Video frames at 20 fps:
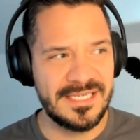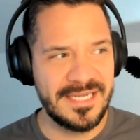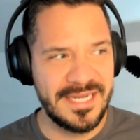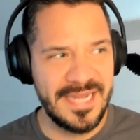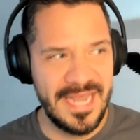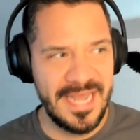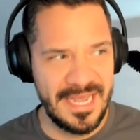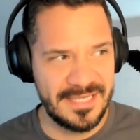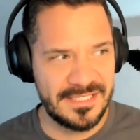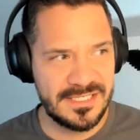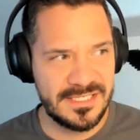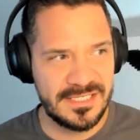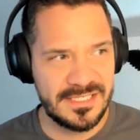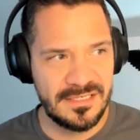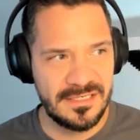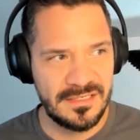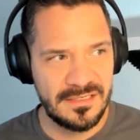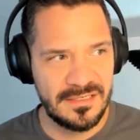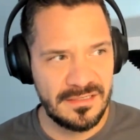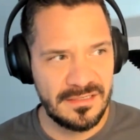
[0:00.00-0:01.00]

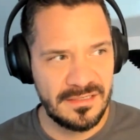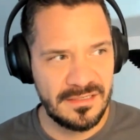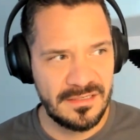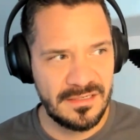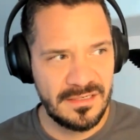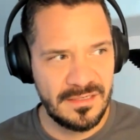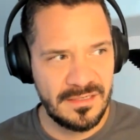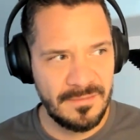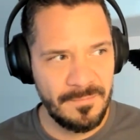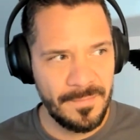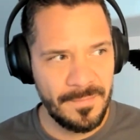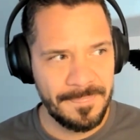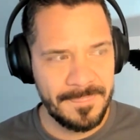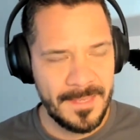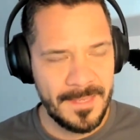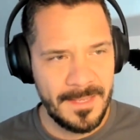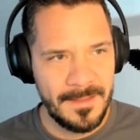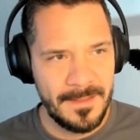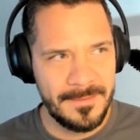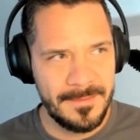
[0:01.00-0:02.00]
against
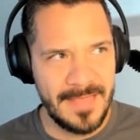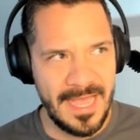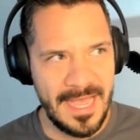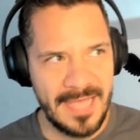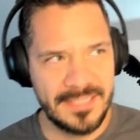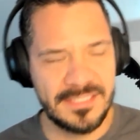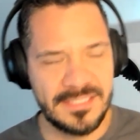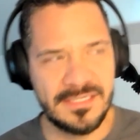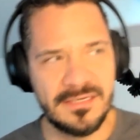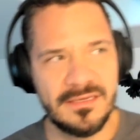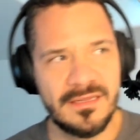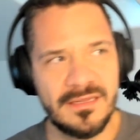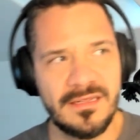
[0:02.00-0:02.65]
that.